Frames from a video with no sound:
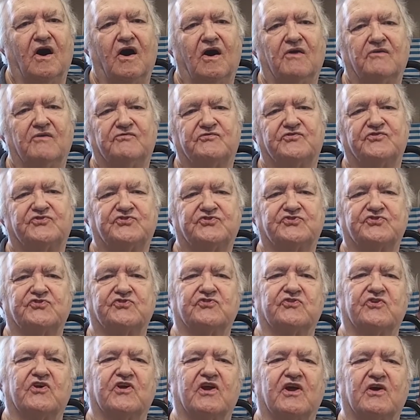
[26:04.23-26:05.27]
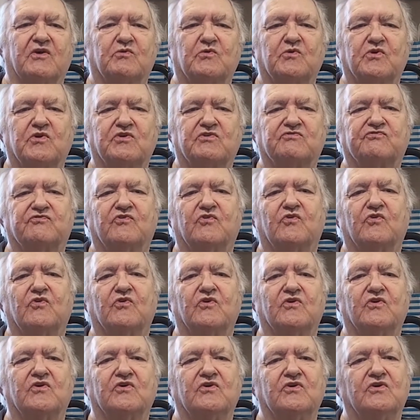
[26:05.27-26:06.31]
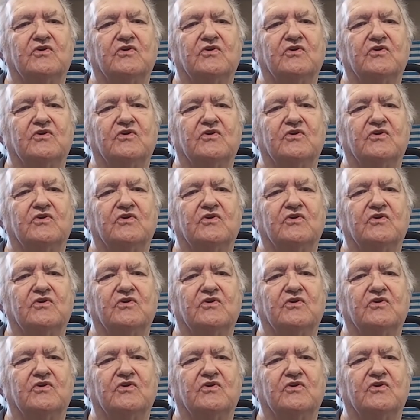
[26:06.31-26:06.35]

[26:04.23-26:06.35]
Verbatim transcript: officer that I worked for